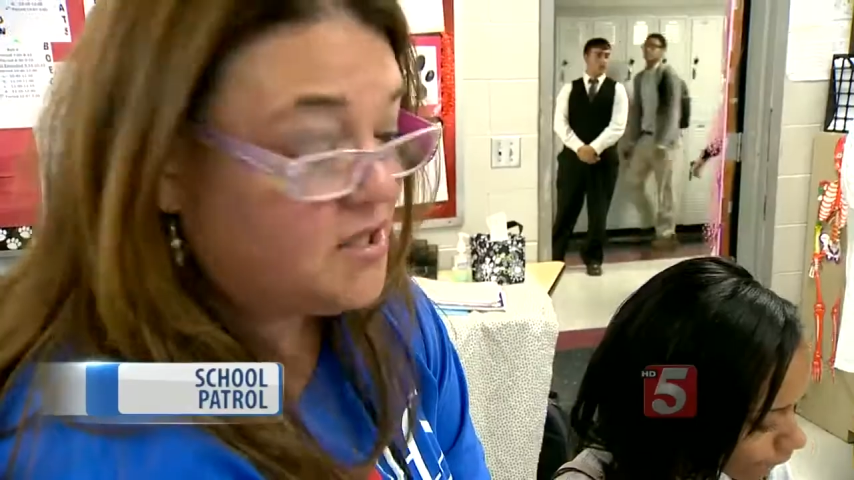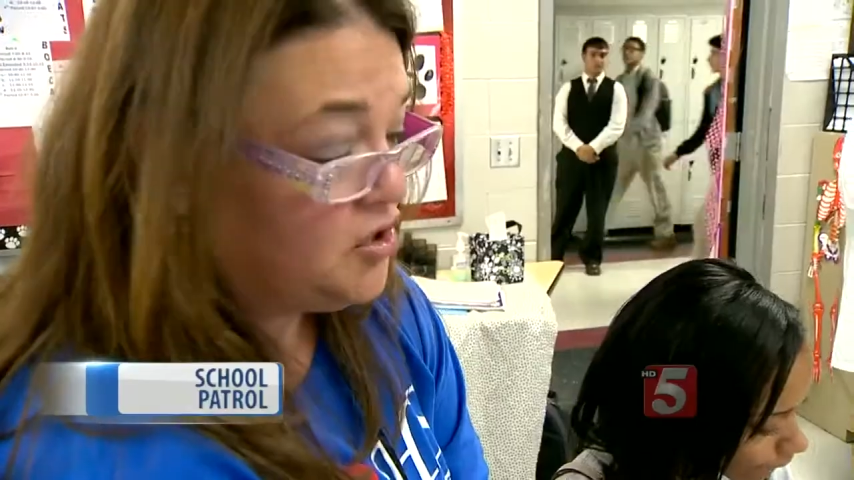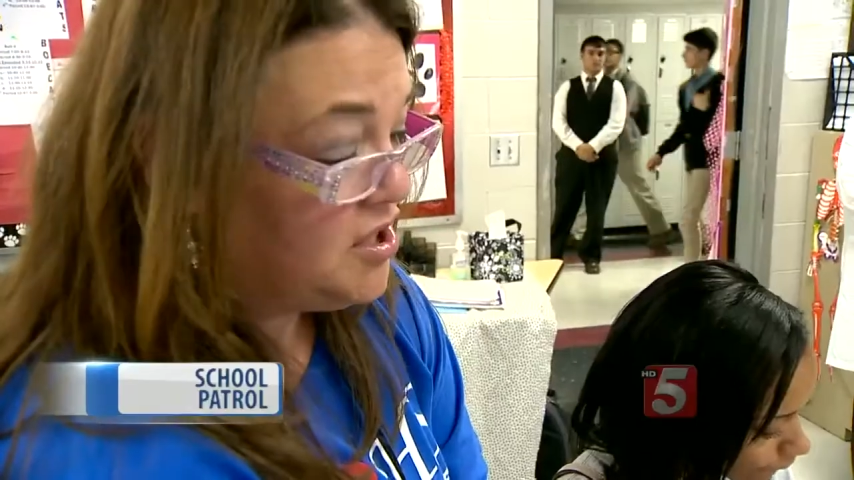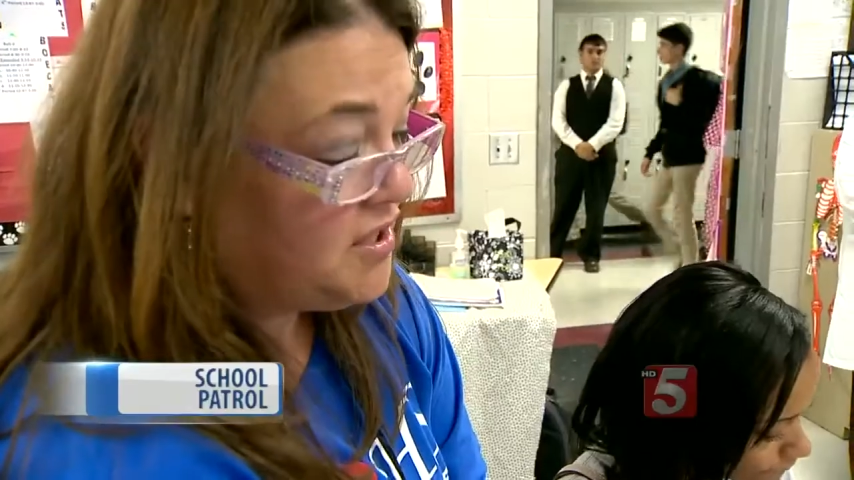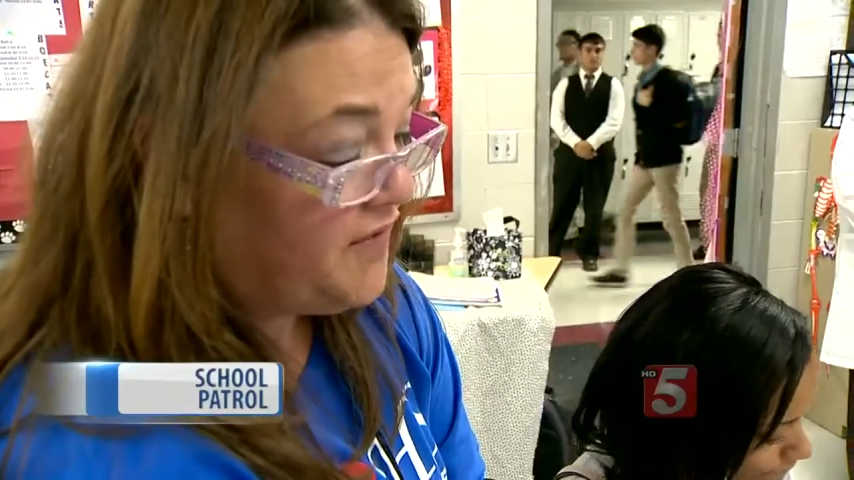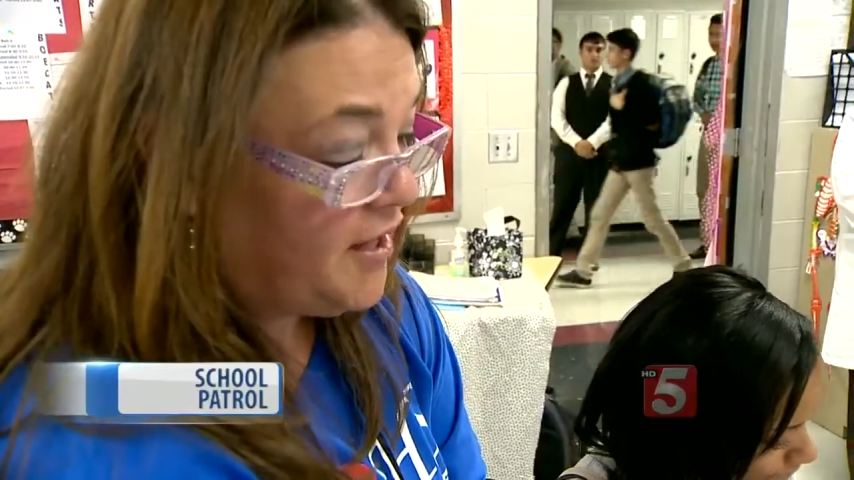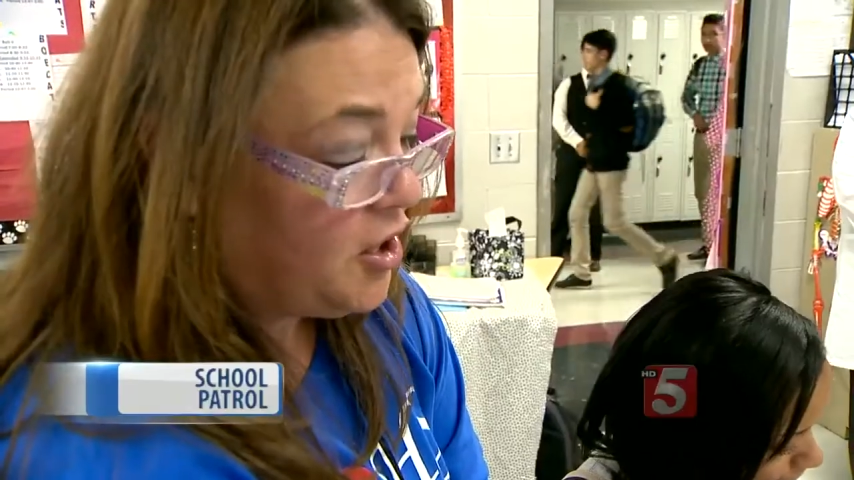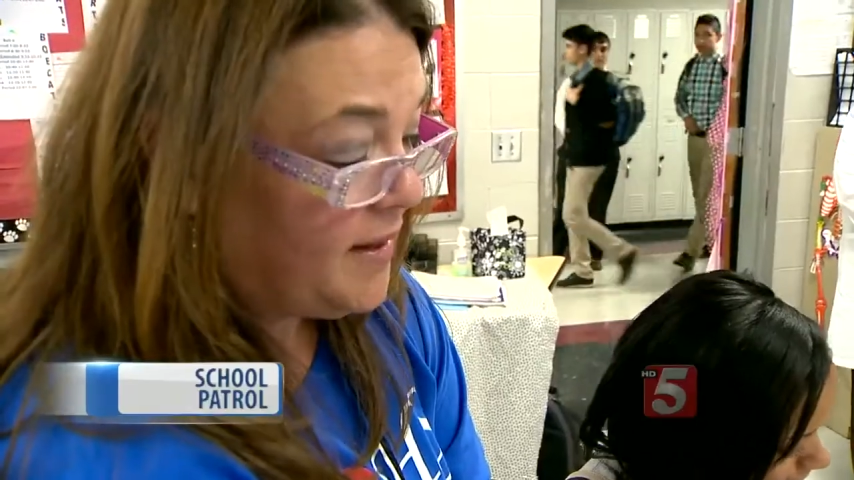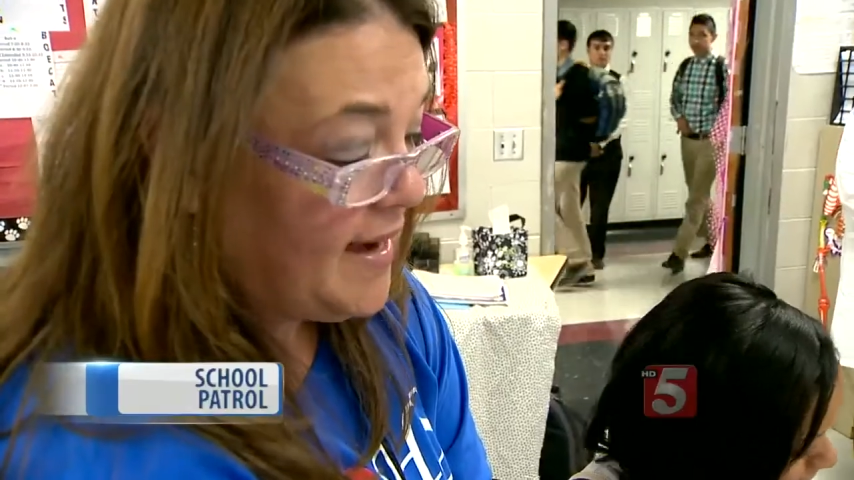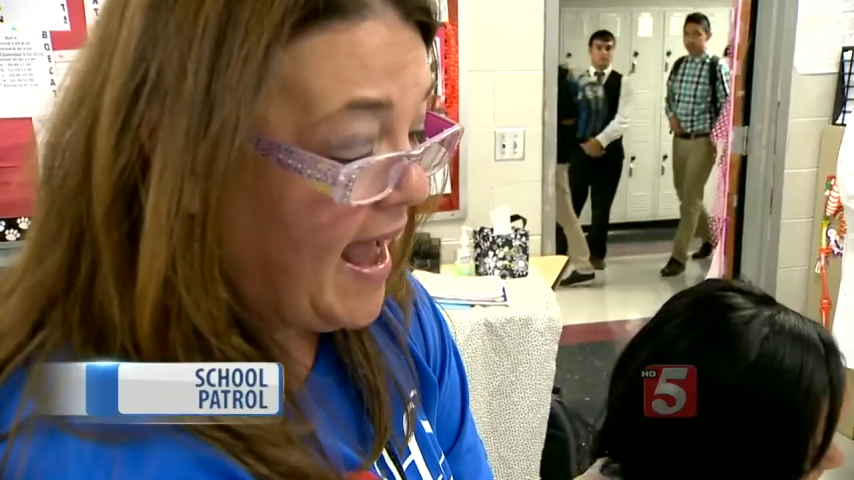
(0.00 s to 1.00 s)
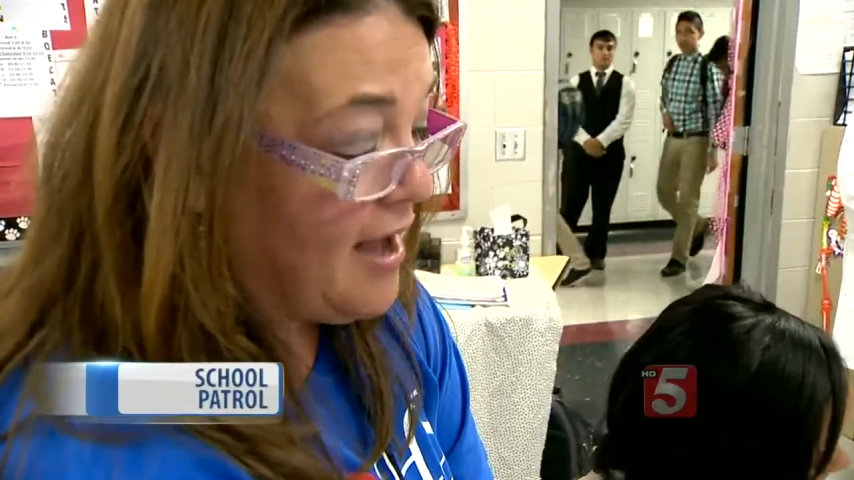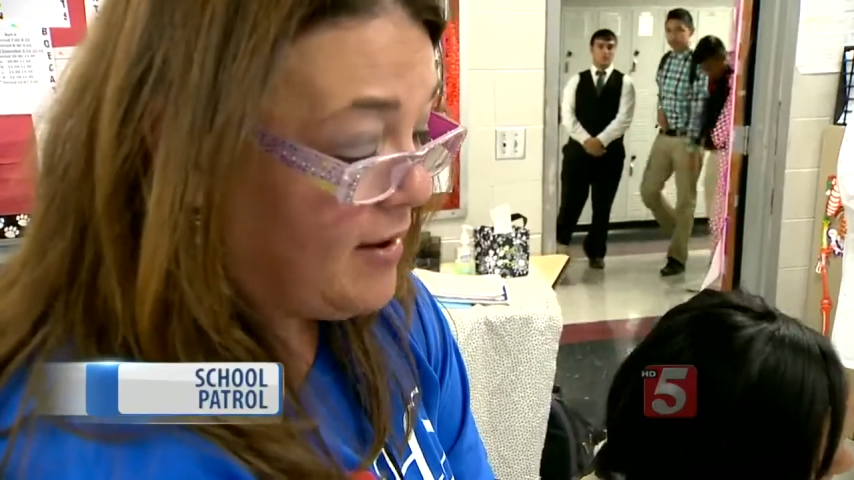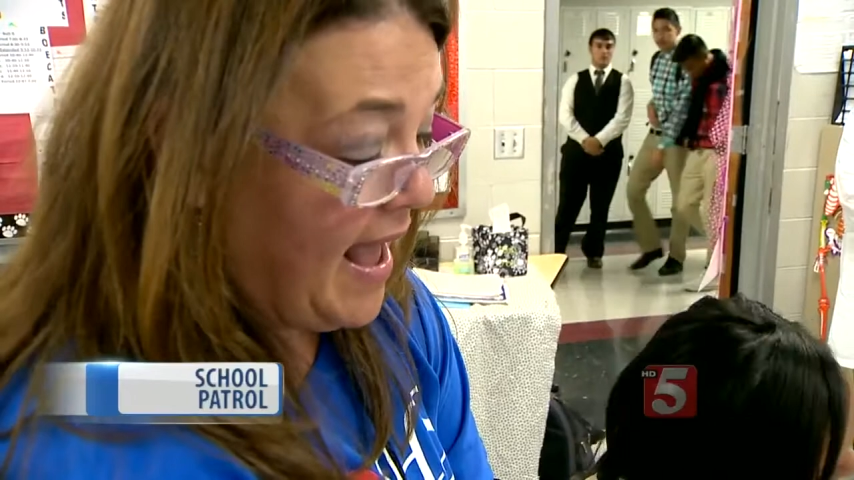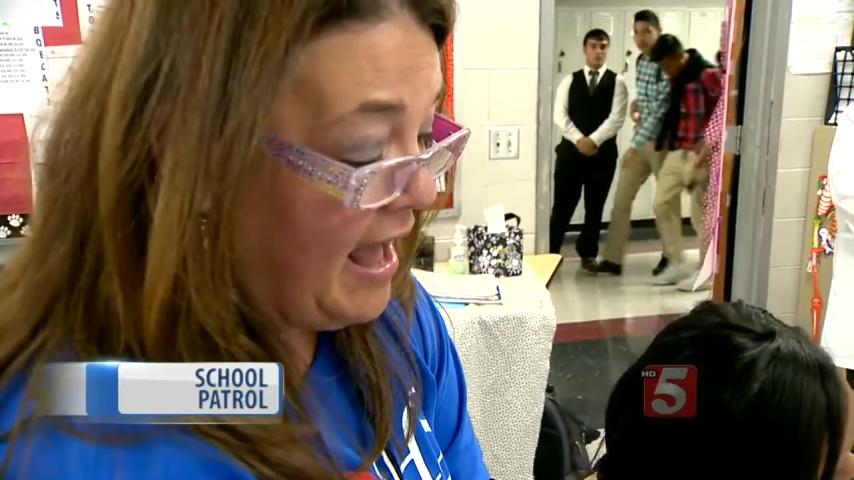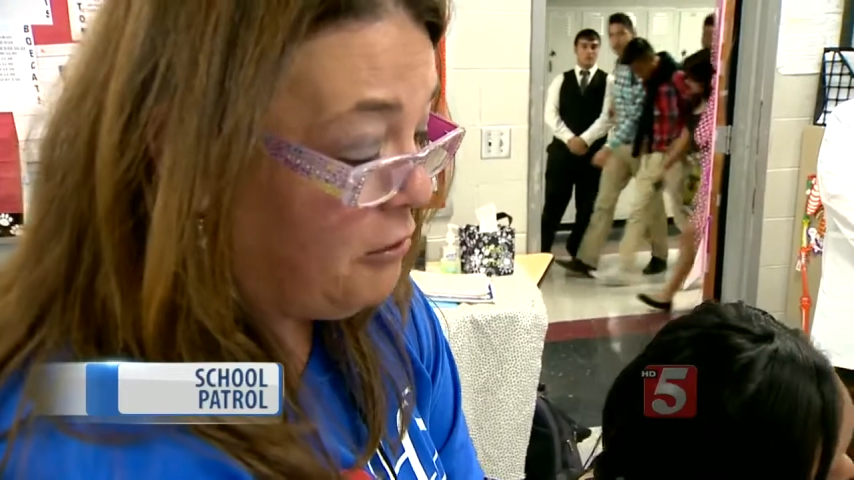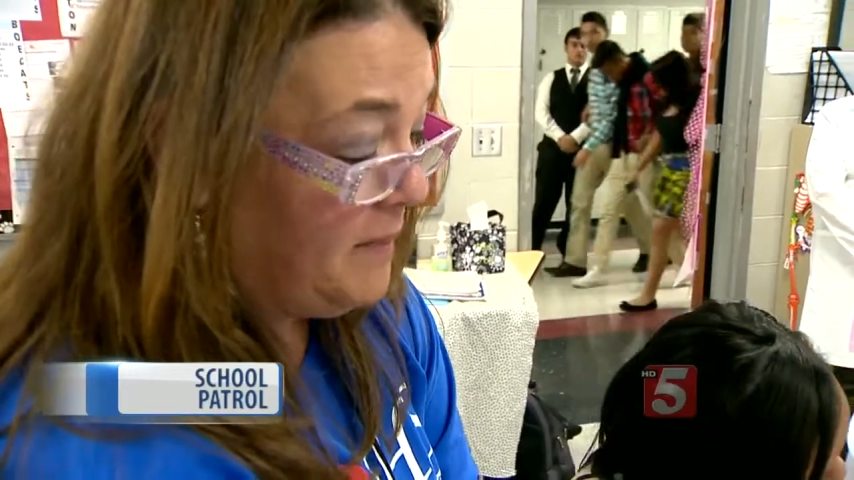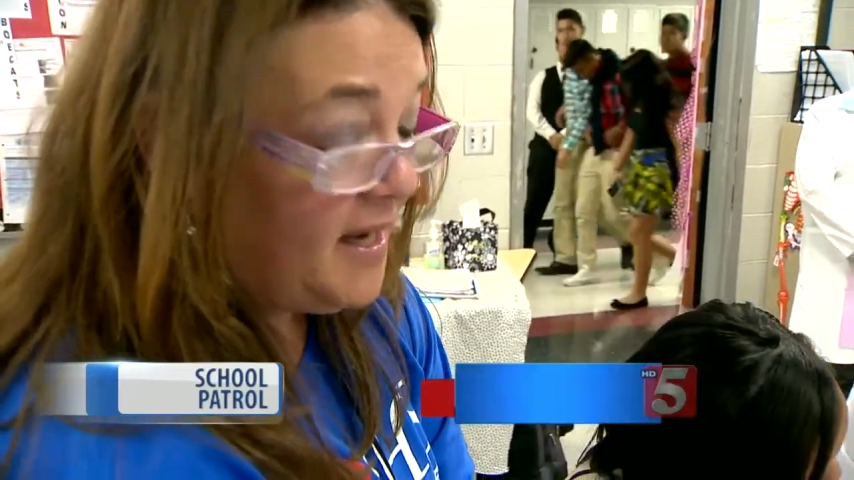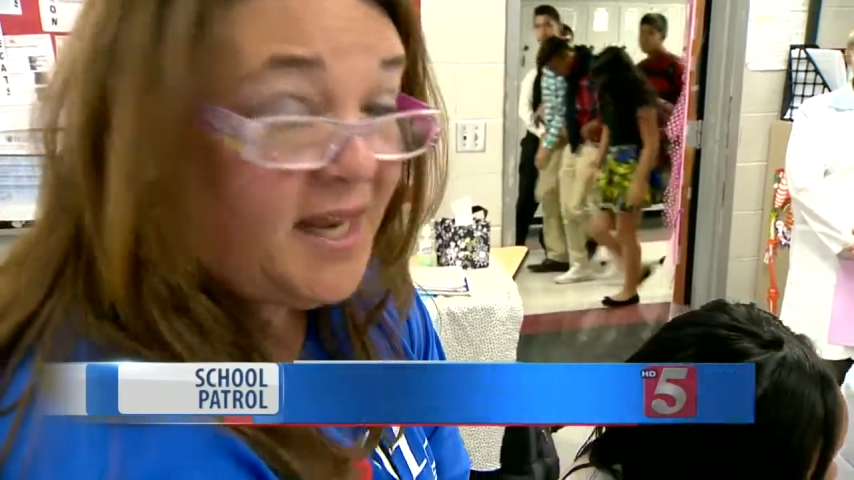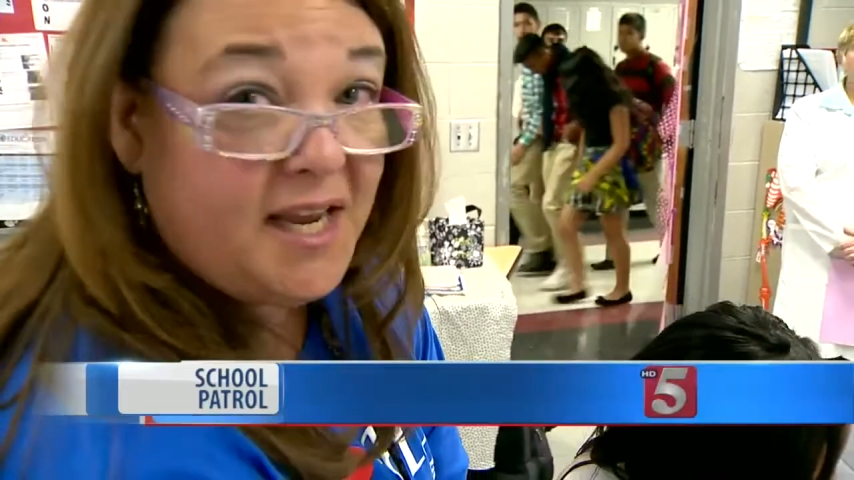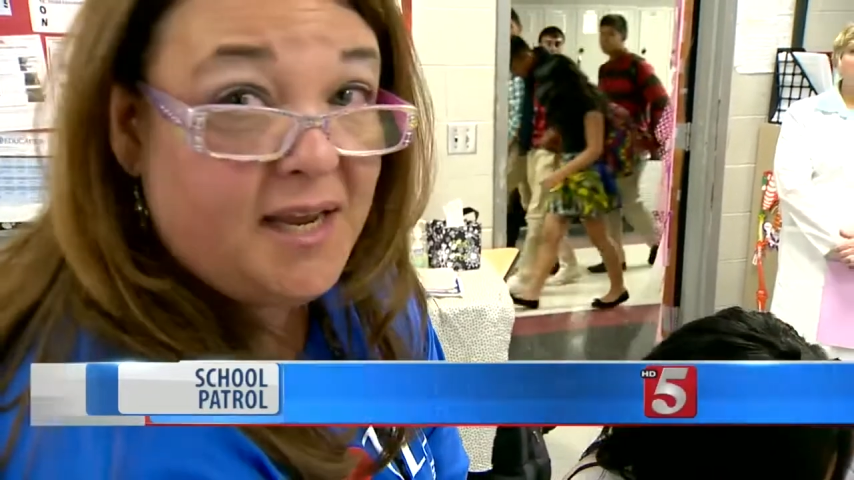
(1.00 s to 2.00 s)
So she's figuring out how
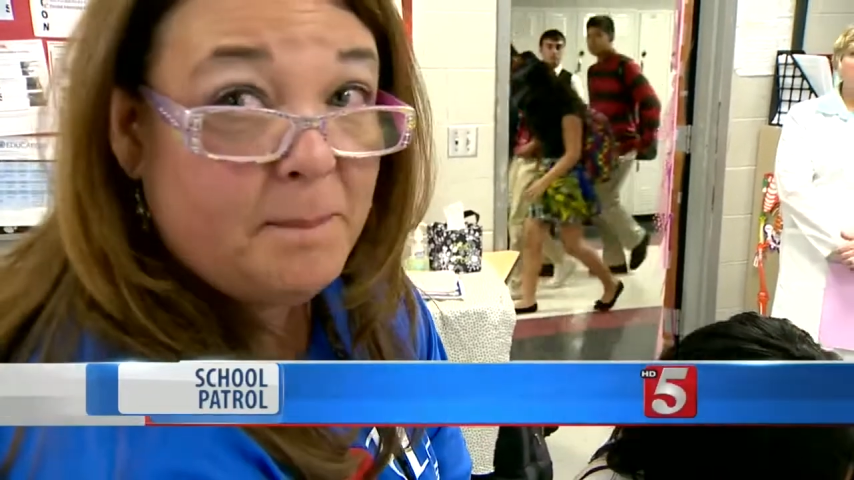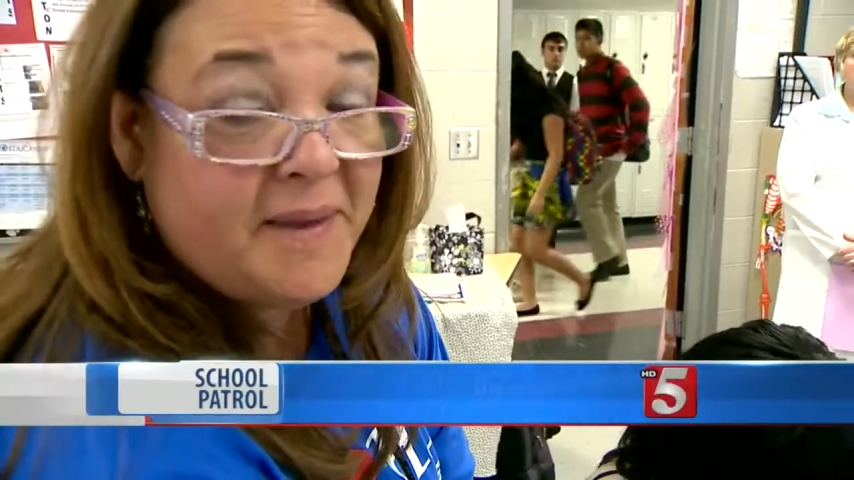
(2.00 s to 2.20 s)
many